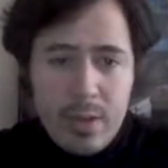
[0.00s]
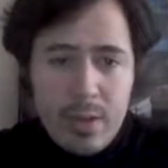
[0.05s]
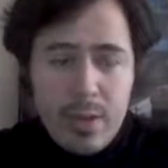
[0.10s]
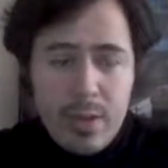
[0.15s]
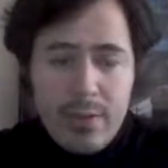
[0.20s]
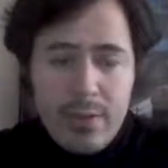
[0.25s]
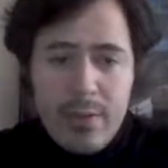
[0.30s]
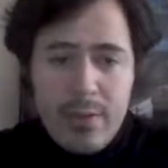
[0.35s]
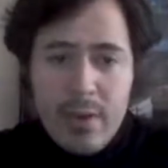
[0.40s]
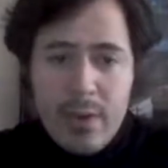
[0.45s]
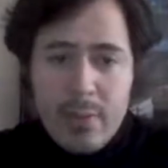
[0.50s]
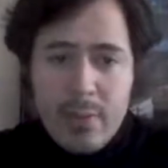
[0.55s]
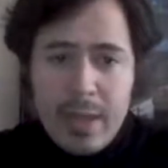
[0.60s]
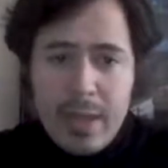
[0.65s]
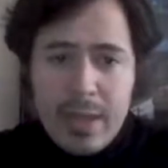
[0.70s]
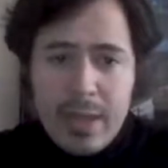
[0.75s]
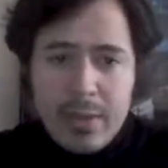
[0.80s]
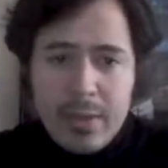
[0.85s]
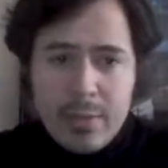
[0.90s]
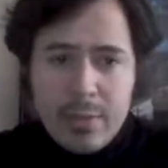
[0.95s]
on that
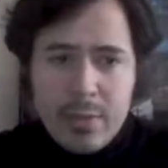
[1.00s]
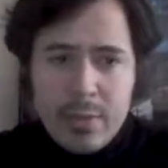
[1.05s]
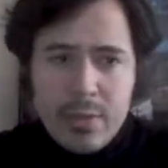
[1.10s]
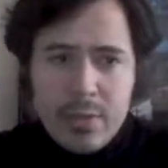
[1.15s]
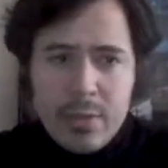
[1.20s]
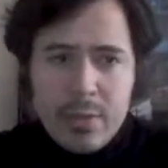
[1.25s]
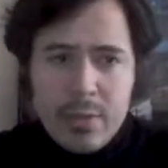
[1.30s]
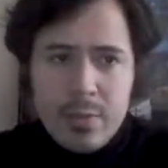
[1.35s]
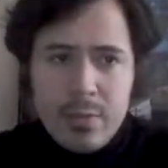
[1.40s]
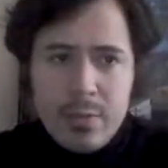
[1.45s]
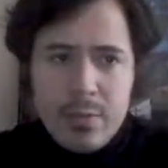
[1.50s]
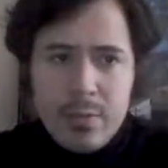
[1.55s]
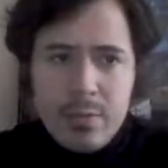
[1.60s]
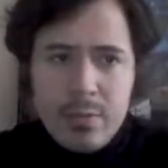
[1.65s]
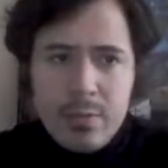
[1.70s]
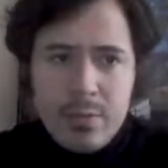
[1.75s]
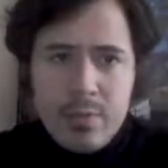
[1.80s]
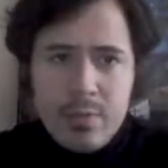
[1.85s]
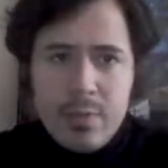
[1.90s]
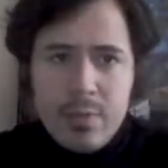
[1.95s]
farmland was
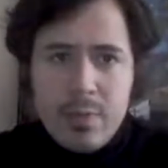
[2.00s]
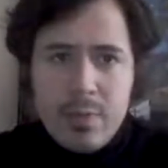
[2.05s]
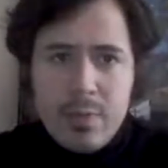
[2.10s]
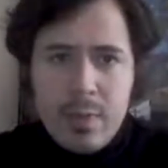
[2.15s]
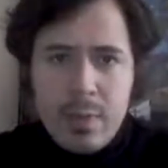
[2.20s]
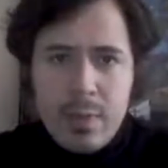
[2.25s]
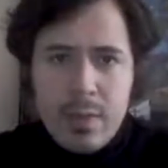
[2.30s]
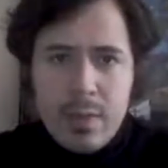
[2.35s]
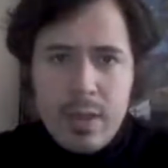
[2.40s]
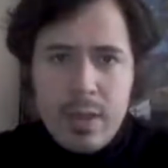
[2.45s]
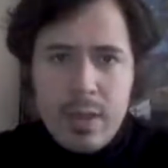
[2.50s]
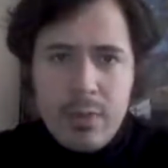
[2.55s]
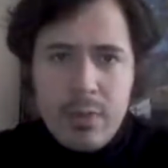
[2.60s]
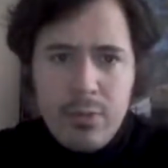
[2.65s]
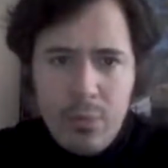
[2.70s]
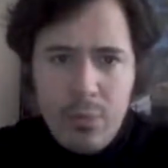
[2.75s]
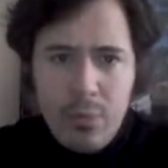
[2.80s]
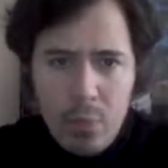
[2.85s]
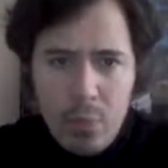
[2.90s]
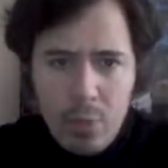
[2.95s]
filmed on day
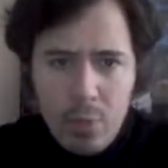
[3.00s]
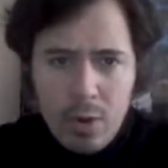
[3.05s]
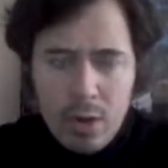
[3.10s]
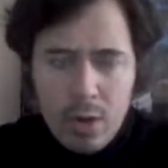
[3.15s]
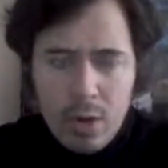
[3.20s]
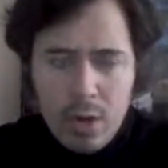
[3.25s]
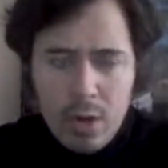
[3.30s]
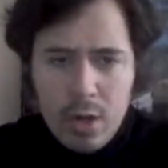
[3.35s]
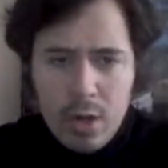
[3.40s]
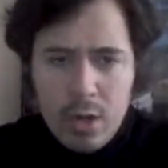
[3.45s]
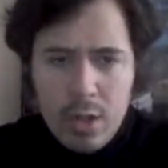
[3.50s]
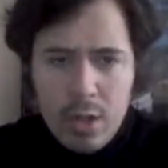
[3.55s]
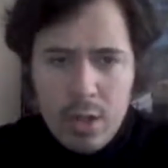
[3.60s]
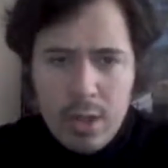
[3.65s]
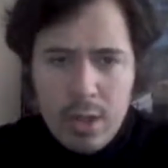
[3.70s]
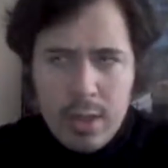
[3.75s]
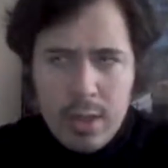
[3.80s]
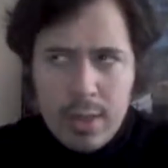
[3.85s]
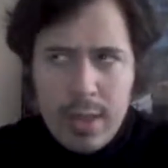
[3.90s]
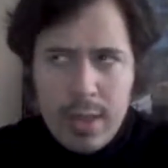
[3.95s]
four.
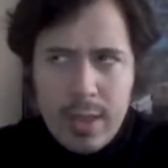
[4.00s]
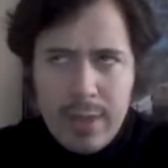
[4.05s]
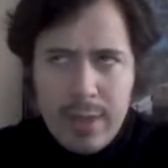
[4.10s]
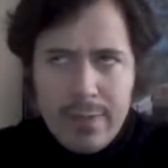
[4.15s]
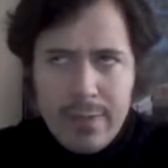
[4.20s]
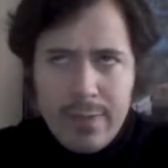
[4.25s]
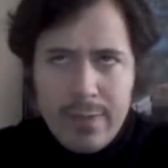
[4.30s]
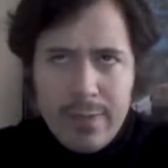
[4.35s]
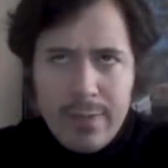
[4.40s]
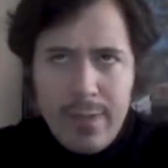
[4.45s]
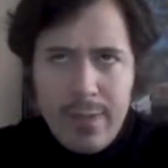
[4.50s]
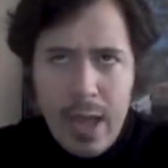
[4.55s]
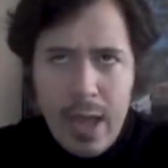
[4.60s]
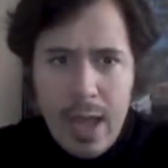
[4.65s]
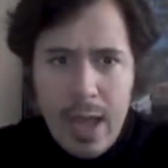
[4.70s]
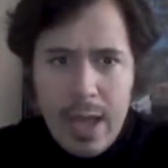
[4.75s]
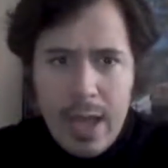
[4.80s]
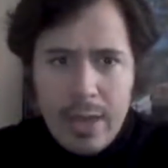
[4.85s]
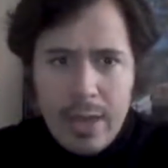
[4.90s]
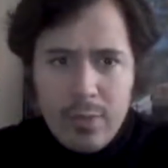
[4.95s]
Day
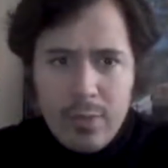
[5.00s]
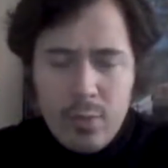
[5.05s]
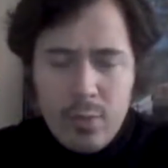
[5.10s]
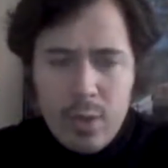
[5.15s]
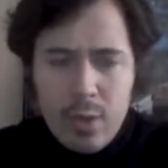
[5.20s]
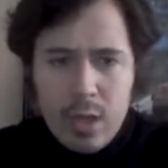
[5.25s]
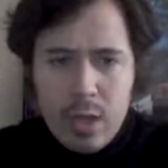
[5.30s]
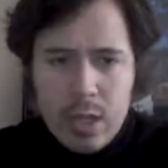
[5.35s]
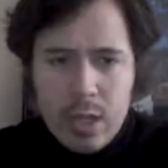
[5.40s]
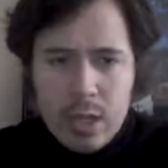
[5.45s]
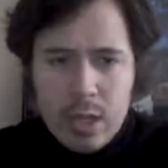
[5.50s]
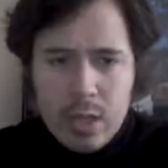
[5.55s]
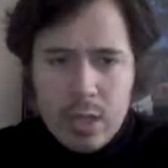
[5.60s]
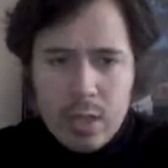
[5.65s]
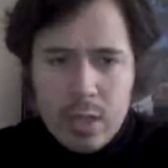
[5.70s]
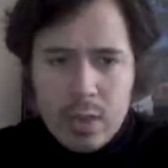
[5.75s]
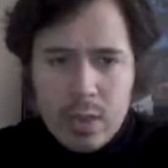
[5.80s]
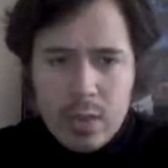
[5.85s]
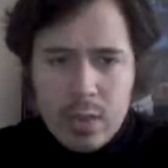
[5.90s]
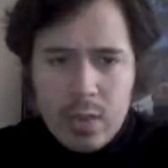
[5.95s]
five
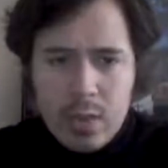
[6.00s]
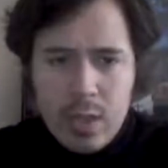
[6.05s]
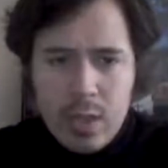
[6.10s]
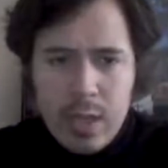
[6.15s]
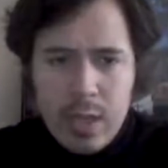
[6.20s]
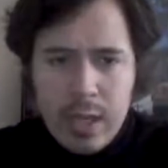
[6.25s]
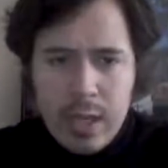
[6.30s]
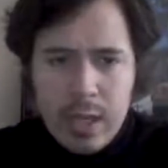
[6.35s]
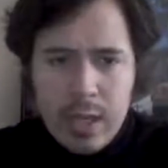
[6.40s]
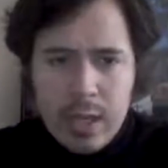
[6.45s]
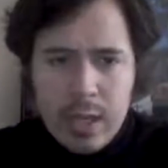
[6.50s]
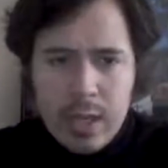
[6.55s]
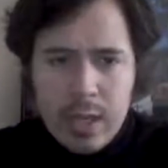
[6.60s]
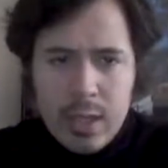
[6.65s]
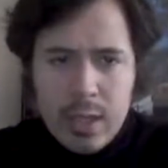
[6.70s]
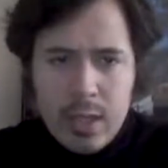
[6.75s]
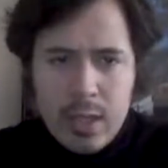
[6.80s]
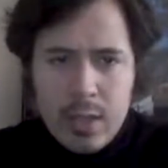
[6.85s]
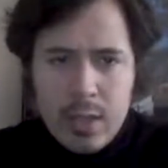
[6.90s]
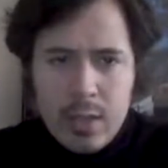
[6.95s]
was the
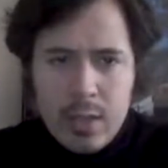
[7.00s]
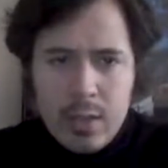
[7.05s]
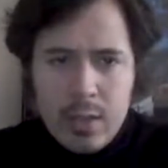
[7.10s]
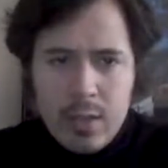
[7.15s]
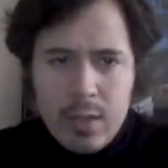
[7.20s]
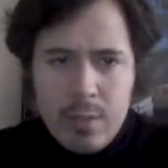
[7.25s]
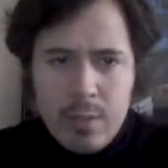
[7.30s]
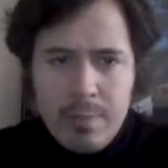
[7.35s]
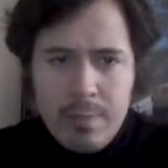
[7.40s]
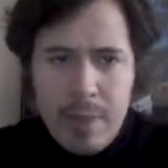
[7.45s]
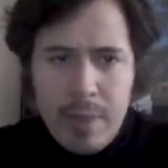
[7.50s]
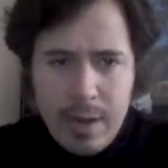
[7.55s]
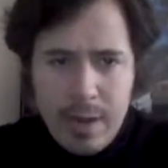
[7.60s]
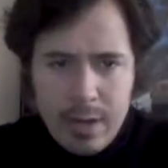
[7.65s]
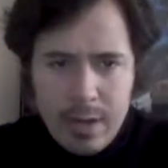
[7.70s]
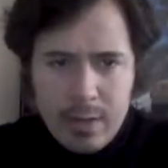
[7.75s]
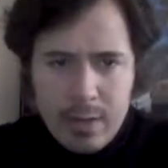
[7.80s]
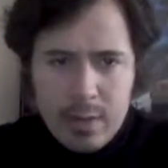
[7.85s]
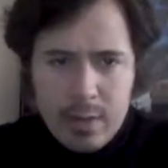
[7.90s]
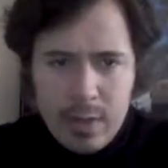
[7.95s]

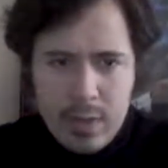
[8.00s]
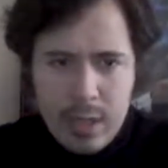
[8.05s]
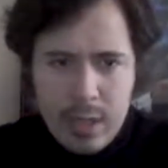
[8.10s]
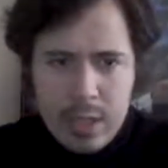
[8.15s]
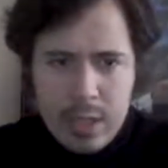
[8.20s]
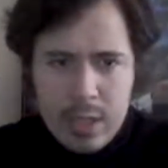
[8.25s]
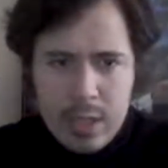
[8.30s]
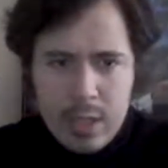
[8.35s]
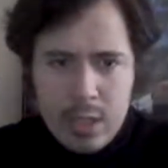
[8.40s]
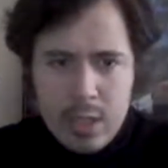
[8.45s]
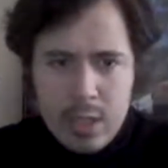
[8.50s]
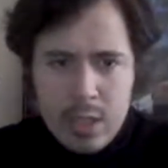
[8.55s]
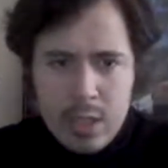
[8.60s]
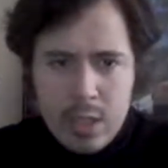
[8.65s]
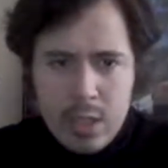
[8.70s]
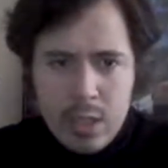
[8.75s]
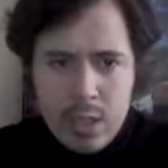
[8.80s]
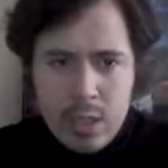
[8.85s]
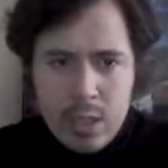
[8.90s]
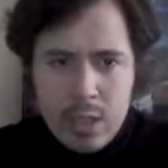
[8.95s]
Barrett scene,
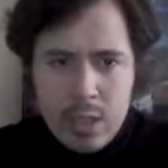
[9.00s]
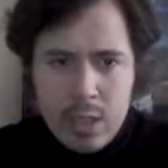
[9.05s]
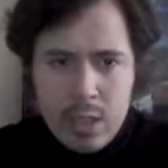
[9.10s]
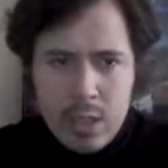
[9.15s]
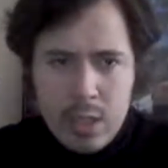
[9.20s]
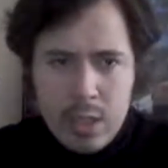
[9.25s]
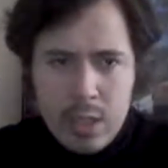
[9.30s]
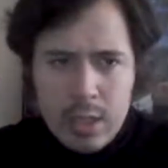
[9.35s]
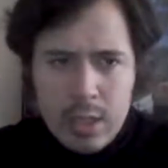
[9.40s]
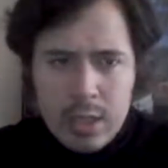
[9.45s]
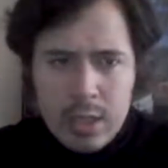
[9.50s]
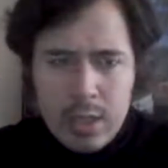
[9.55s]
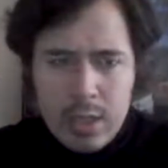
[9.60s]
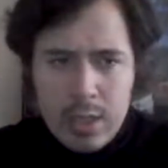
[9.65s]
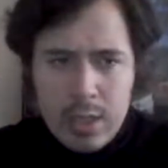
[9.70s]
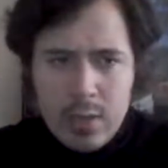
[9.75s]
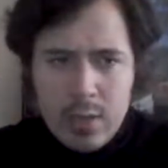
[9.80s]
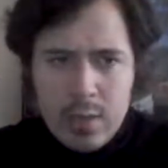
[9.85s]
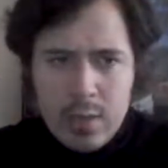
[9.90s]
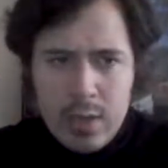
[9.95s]
and then
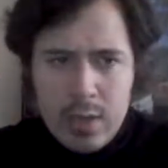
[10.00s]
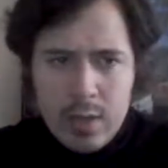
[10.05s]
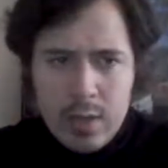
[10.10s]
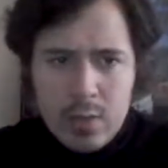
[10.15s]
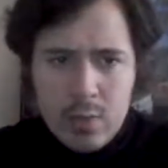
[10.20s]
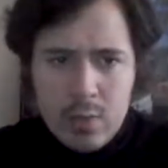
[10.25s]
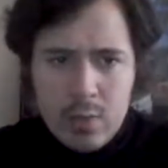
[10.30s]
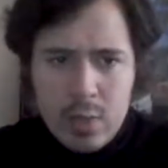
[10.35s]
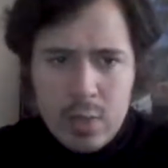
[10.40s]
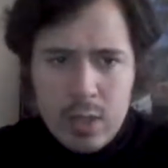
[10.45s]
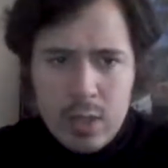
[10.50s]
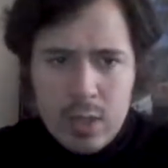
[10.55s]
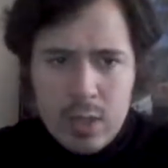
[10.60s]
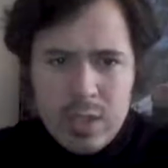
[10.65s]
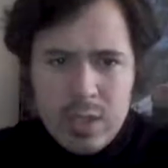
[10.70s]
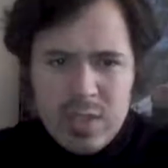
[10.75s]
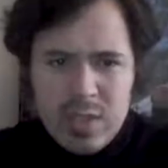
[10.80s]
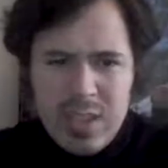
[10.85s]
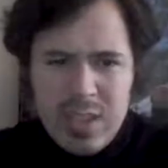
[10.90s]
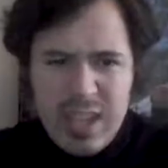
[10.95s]
day six
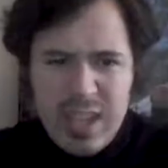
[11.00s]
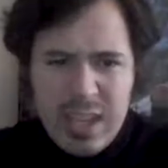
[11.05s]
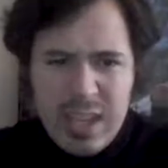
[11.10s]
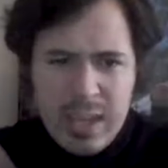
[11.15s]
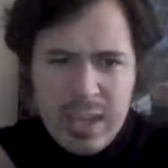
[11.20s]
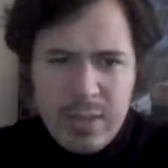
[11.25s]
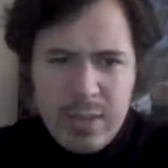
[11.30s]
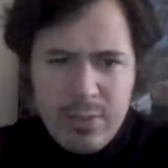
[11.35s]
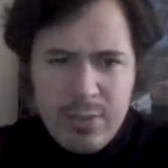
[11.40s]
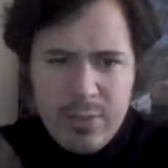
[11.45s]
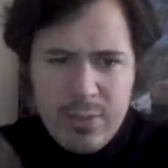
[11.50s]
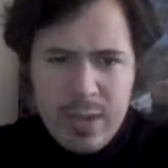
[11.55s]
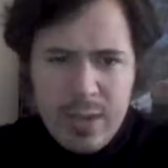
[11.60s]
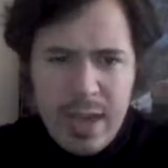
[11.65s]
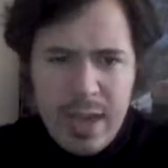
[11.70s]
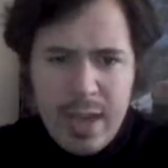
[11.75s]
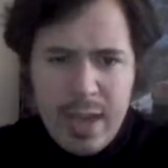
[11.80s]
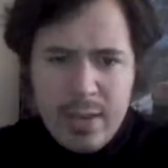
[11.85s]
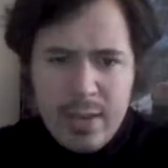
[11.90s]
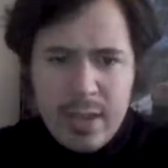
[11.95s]
was the
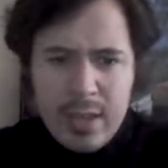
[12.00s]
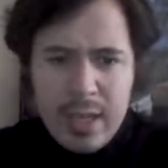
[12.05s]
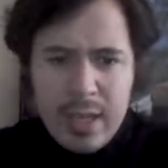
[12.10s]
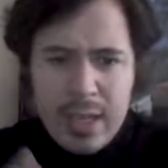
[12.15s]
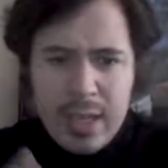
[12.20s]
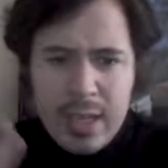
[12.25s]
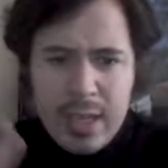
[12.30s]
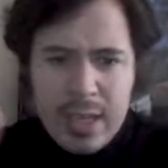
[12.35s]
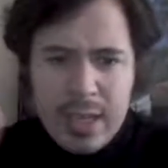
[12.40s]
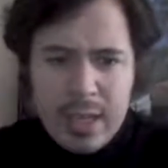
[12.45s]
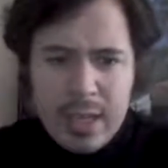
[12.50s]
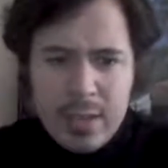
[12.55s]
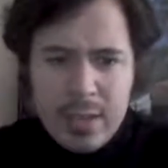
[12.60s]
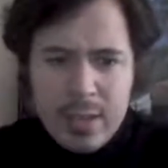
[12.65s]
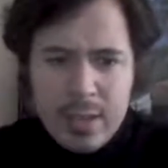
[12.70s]
finale.